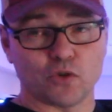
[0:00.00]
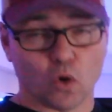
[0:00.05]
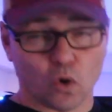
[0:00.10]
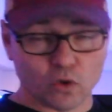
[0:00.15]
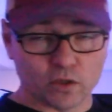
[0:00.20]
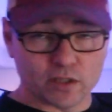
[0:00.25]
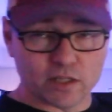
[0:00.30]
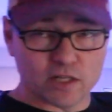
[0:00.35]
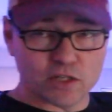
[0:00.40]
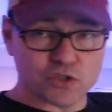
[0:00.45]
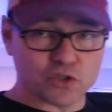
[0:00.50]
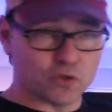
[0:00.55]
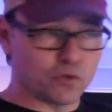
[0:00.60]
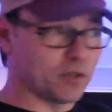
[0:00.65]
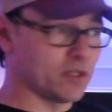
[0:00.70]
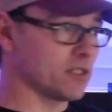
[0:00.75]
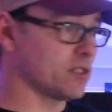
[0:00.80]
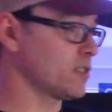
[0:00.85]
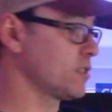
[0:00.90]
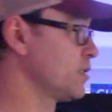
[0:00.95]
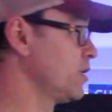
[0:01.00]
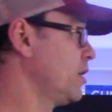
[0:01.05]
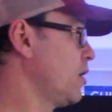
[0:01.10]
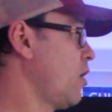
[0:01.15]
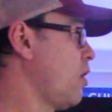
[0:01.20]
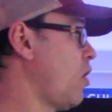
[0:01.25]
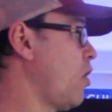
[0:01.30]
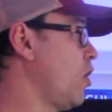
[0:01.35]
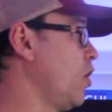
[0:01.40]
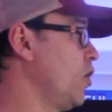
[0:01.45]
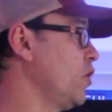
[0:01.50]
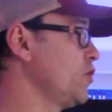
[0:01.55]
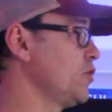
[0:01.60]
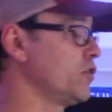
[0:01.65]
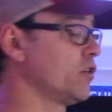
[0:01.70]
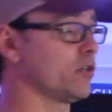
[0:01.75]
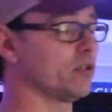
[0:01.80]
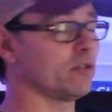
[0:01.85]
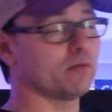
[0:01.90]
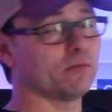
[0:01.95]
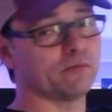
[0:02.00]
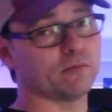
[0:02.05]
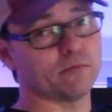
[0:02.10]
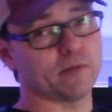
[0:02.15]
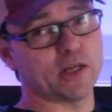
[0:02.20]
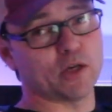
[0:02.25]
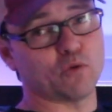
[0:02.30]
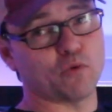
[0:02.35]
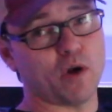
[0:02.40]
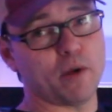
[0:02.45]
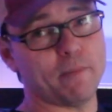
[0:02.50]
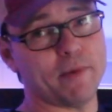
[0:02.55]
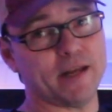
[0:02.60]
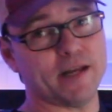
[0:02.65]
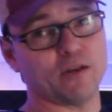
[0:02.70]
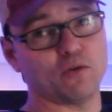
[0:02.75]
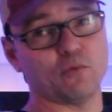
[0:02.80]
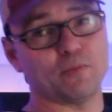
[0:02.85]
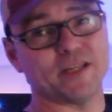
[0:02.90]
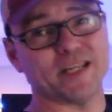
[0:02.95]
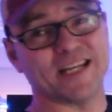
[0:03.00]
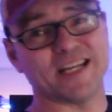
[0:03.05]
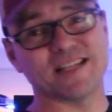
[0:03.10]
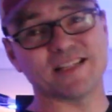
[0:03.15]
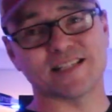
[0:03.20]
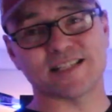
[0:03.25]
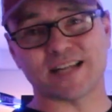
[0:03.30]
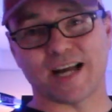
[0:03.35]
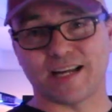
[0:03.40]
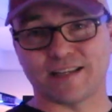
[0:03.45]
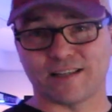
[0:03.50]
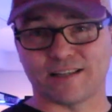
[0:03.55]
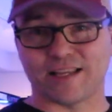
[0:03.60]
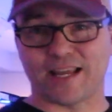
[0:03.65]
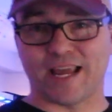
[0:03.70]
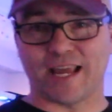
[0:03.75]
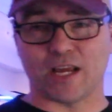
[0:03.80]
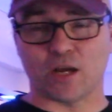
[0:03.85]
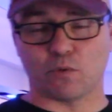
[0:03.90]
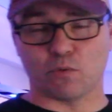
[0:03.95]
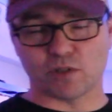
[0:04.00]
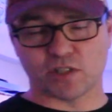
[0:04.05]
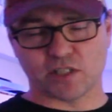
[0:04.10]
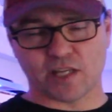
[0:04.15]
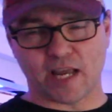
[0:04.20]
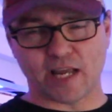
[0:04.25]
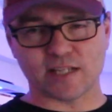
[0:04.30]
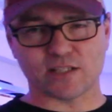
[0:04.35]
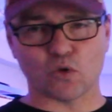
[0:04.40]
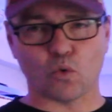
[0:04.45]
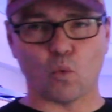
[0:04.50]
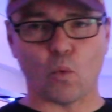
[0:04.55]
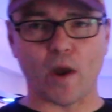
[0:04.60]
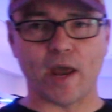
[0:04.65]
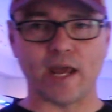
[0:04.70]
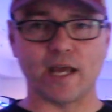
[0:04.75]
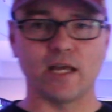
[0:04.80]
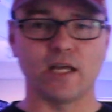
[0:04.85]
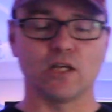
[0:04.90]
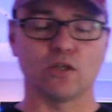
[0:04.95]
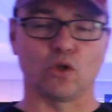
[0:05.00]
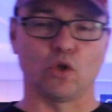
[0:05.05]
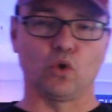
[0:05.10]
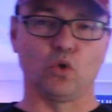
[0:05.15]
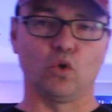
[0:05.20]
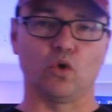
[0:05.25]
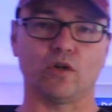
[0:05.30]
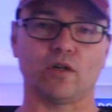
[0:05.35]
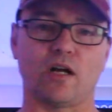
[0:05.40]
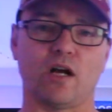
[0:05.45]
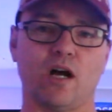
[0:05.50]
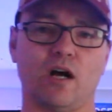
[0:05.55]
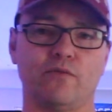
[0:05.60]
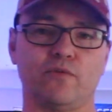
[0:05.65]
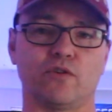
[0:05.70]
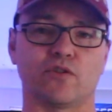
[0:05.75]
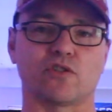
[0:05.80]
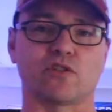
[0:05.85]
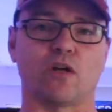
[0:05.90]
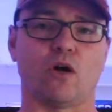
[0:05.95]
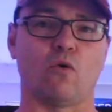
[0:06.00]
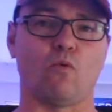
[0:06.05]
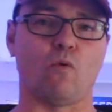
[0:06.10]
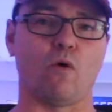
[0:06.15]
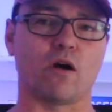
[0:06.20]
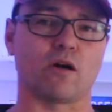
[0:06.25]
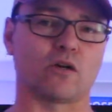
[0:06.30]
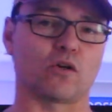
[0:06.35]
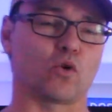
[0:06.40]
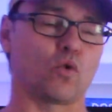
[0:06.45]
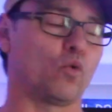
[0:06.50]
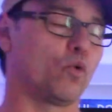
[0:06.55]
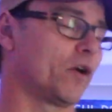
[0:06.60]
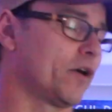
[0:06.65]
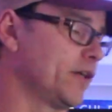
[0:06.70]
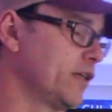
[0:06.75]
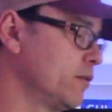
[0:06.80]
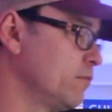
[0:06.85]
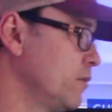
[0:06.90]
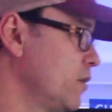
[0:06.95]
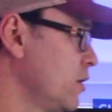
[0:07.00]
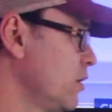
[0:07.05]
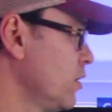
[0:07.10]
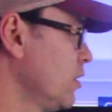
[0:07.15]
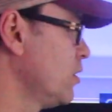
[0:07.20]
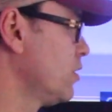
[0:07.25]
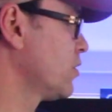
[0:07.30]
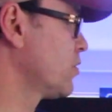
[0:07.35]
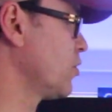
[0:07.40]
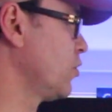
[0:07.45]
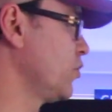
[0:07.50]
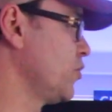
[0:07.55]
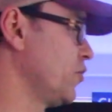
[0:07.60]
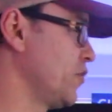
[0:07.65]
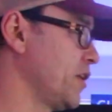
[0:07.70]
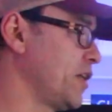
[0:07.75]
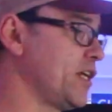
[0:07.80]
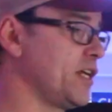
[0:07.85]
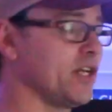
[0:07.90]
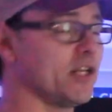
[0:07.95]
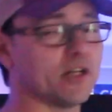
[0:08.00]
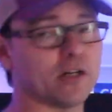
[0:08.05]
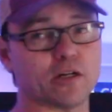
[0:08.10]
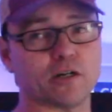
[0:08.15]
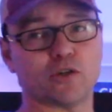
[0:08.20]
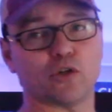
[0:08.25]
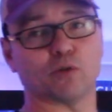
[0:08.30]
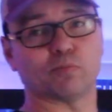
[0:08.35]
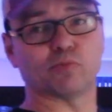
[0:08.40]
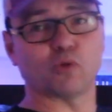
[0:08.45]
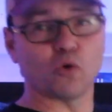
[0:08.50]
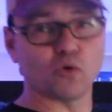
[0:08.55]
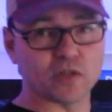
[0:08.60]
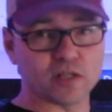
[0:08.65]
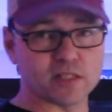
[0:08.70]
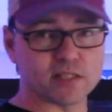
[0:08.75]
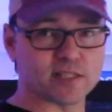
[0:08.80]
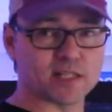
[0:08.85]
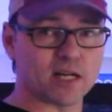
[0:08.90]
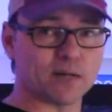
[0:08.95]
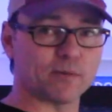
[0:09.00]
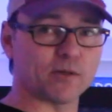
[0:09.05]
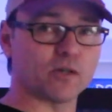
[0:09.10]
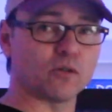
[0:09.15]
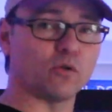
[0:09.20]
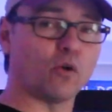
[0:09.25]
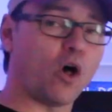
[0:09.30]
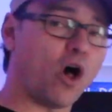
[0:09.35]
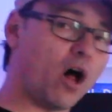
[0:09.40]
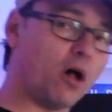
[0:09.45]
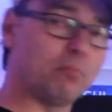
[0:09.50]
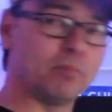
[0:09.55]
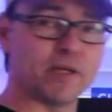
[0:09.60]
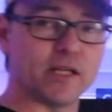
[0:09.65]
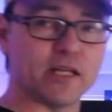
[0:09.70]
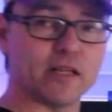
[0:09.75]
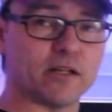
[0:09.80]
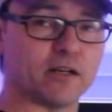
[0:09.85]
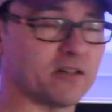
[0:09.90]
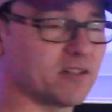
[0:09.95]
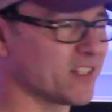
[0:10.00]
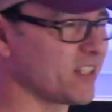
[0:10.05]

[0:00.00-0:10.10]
The only issue is all your equipment will be inside the tank, which takes away the look of your saltwater aquarium. So your heater, your protein skimmer will all be in there.